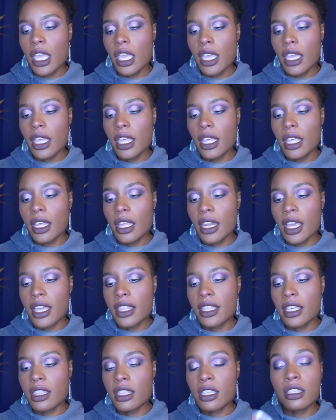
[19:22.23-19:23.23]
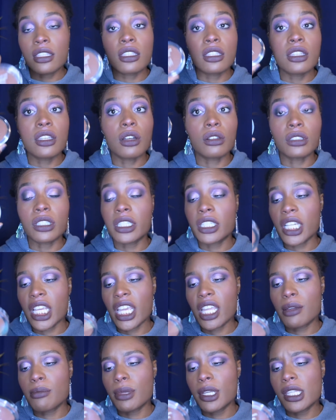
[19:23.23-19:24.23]
And I think this is the only
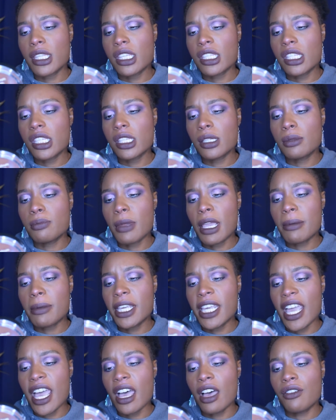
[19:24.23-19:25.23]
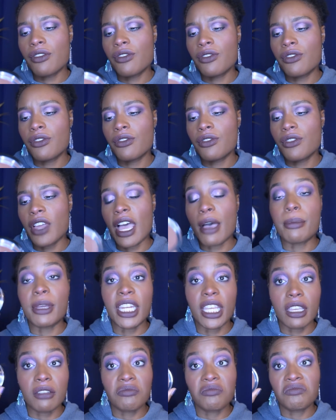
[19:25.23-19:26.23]
shade, but this is maybe F
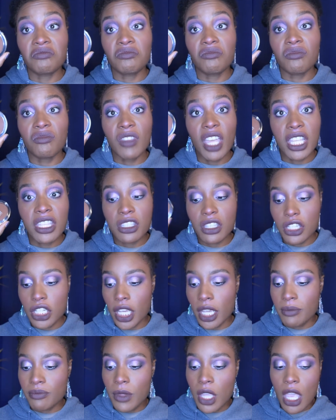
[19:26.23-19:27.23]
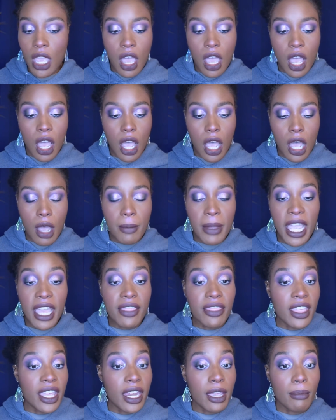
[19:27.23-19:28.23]
Ebony. That's the shade.
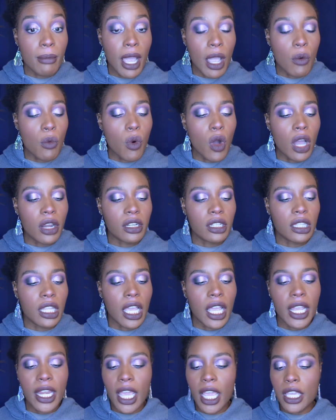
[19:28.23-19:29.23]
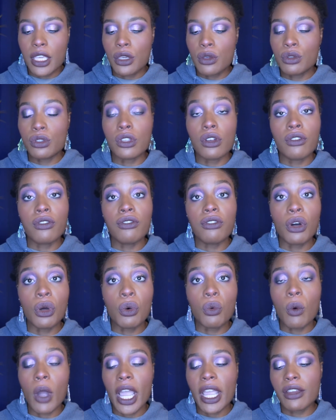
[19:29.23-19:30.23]
And then in my waterline, I used a
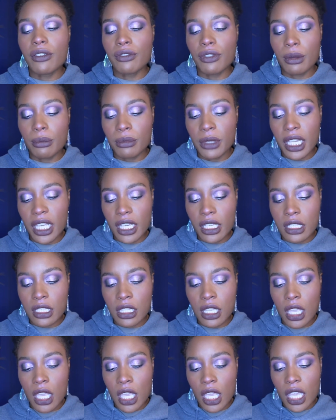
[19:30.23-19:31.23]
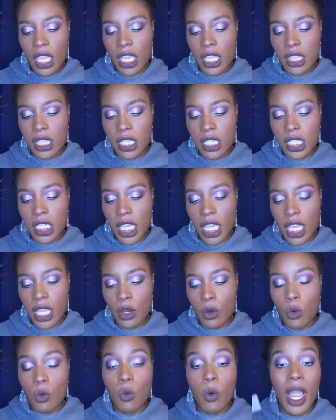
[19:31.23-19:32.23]
Full White from NYX in the shade
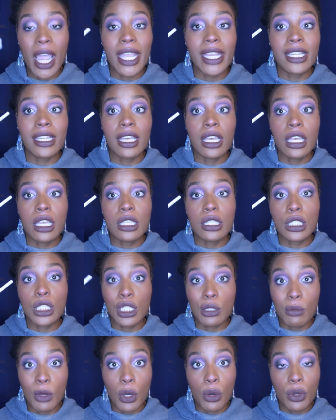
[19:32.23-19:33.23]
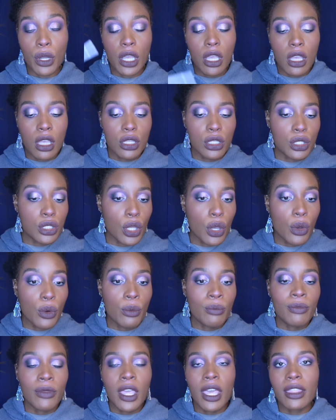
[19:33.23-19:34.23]
White Smoke.
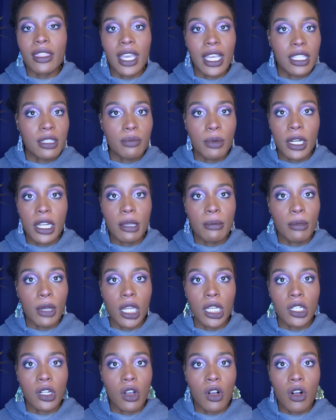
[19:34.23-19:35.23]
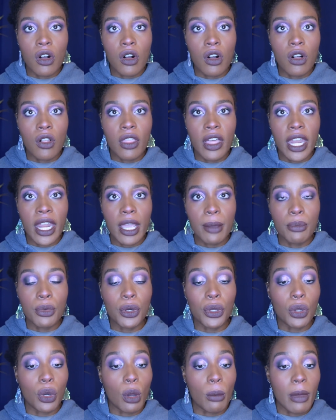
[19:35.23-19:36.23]
So that's pretty much all that I
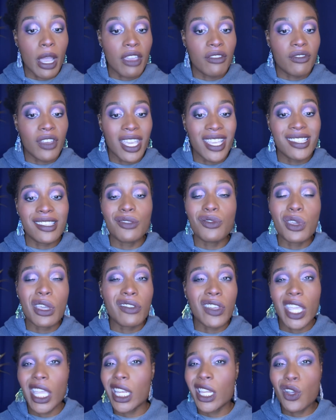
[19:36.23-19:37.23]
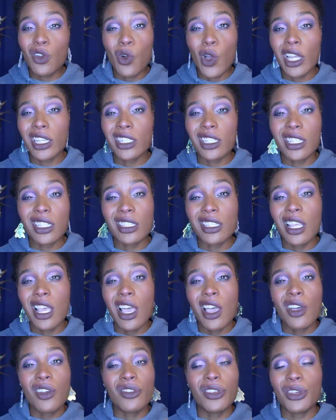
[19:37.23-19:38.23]
put on my face. If you have any questions,
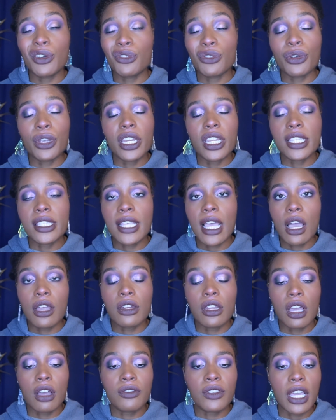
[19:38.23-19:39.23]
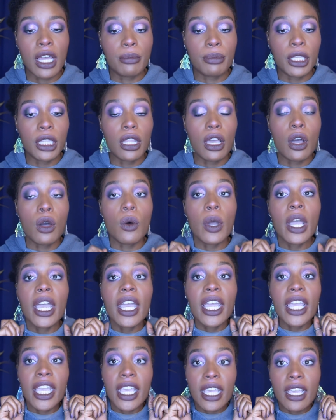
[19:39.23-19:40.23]
feel free to sound off down below.
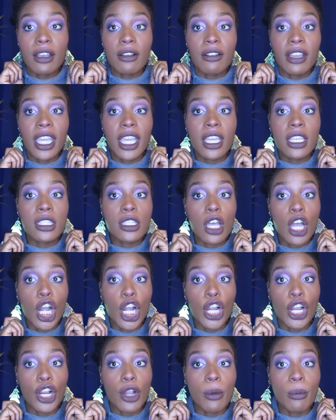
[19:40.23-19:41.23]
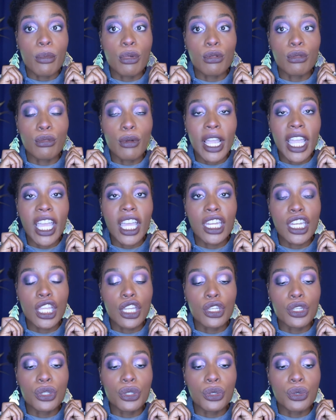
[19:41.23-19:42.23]
earrings are brand
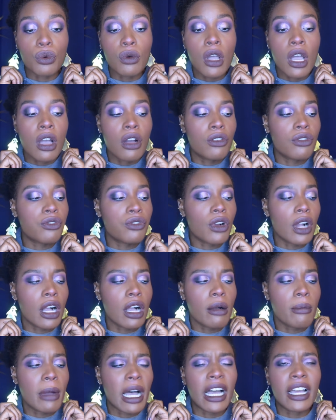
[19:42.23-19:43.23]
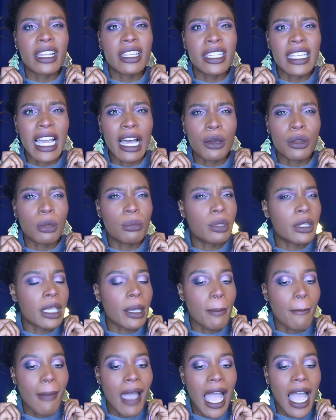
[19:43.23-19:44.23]
new from Undoubtedly
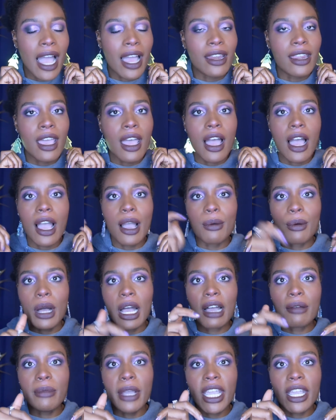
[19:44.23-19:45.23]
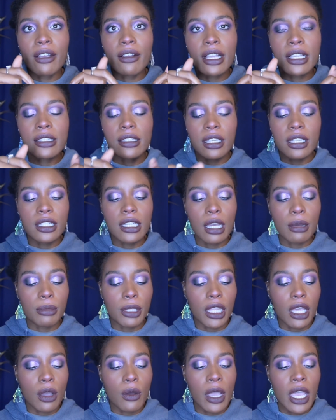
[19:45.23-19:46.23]
Mad. I will have my earrings linked down
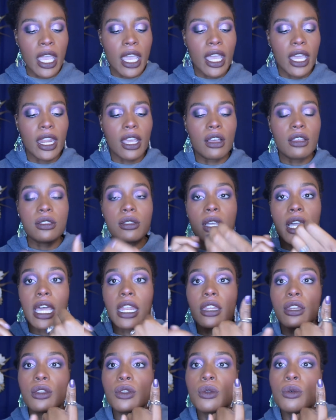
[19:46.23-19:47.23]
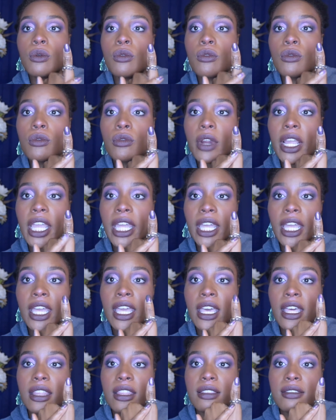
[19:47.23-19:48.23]
below. And I also got a new ring.
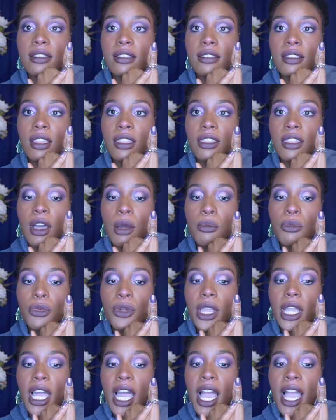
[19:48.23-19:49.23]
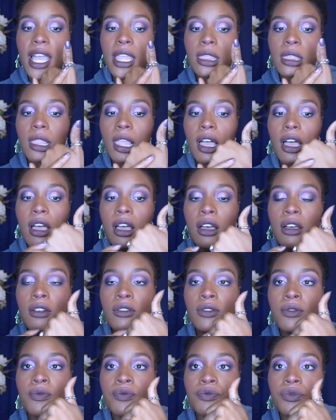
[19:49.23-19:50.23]
This is a thumb ring. I
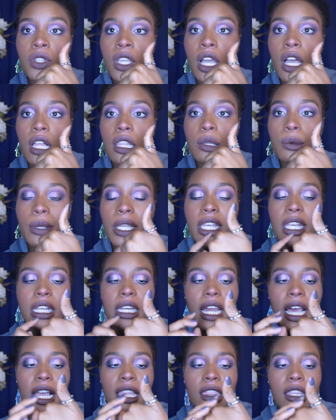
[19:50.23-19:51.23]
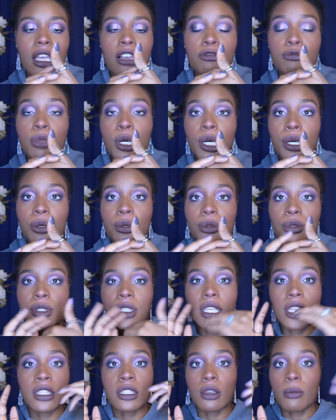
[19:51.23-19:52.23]
love Halloween. I love
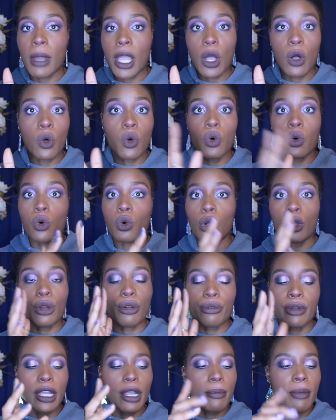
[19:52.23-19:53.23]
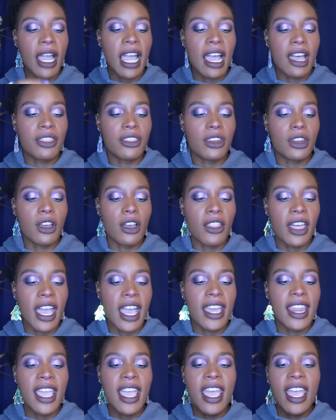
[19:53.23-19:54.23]
bones. It's my whole career path and all
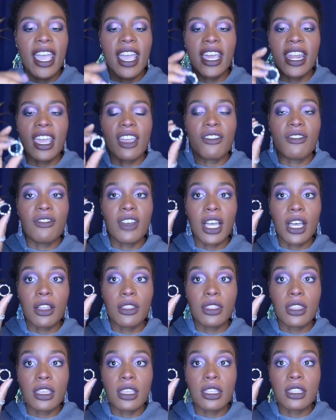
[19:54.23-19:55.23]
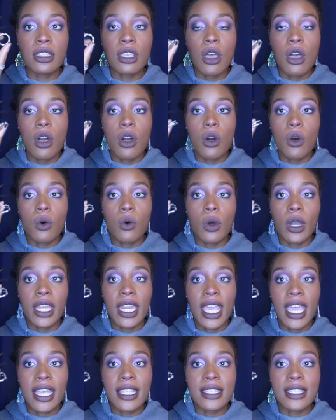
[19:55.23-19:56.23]
that. And I found this
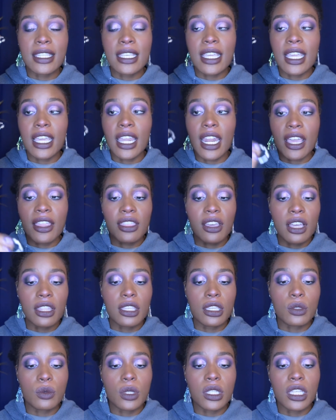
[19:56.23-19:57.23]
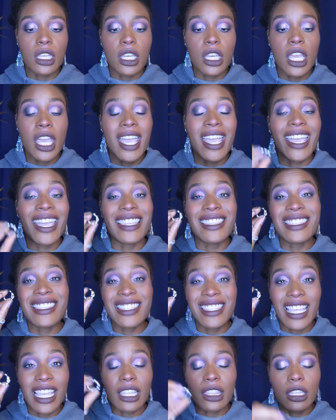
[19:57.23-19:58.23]
on Etsy and I thought this was an
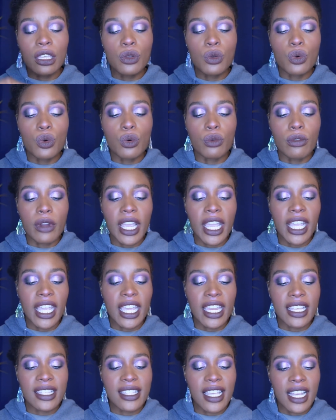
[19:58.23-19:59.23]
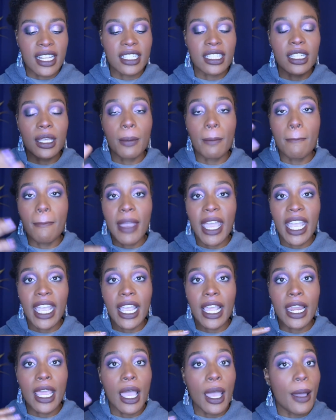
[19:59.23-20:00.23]
insanely cool ring, and it's actually
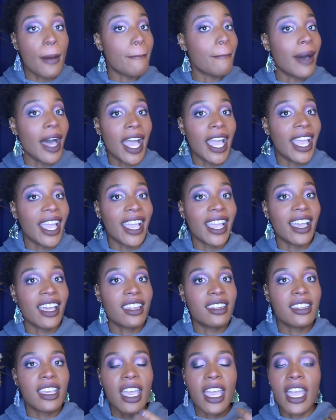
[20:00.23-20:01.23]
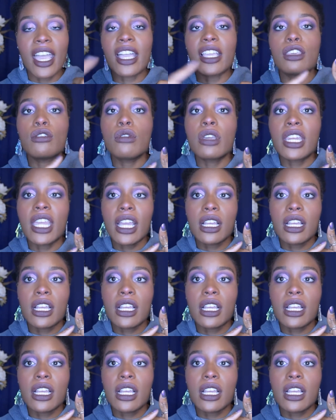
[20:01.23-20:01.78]
made by hand and you can